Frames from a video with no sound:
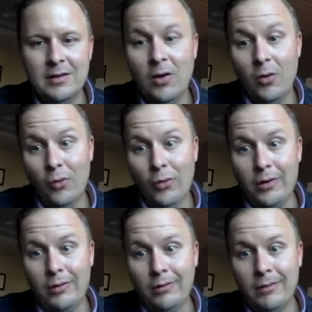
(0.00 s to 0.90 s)

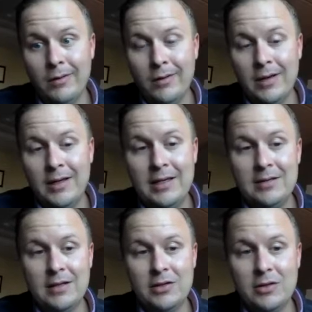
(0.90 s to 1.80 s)
Or a key
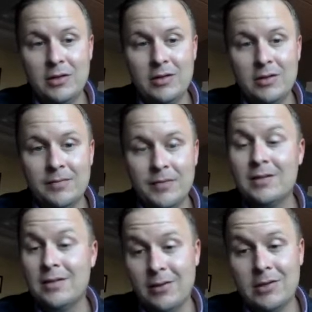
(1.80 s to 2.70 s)
signature is a
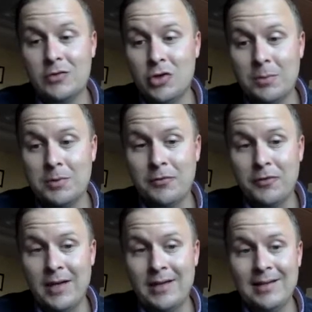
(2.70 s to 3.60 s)
series of sharps or
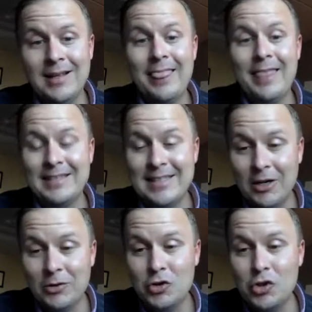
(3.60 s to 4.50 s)
flat that
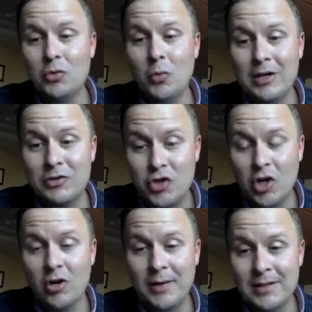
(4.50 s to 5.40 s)
tells you where
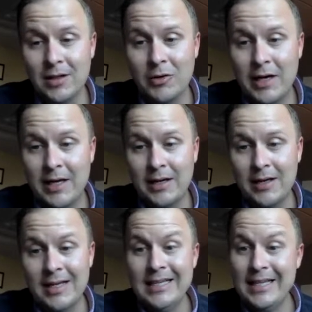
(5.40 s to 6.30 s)
do is located. It
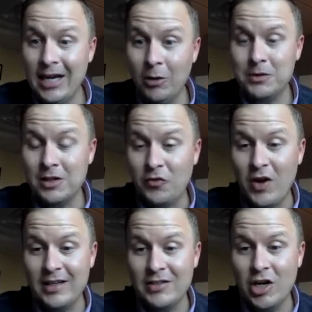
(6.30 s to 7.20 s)
helps us
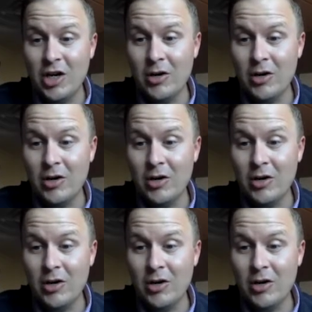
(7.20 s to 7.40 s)
find do.